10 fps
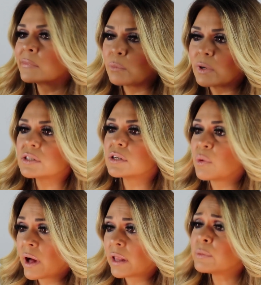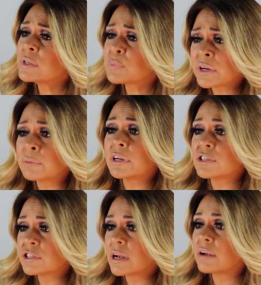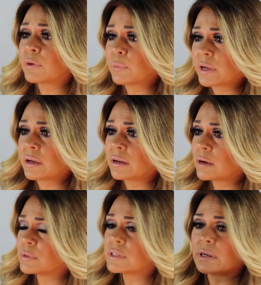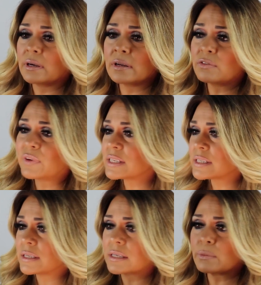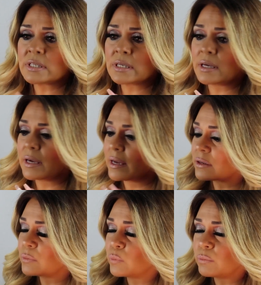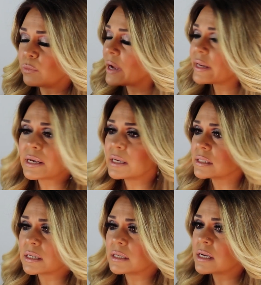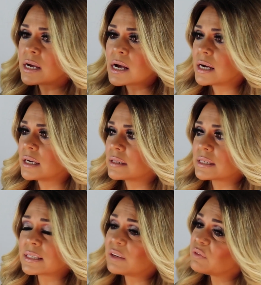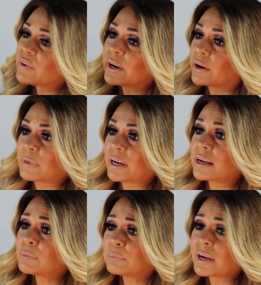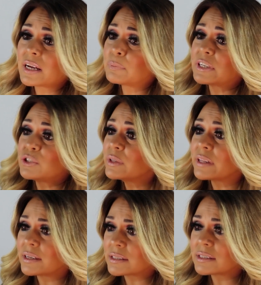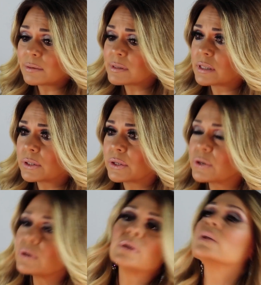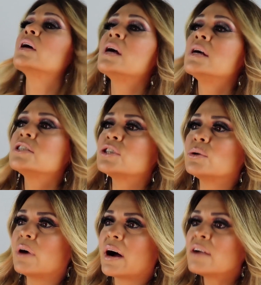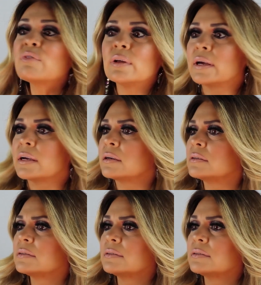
once in a while. It was pretty much every weekend. I was singing at fiestas. I was singing at weddings, at the state fair. I mean, I had been doing that since I was a little girl. So I felt like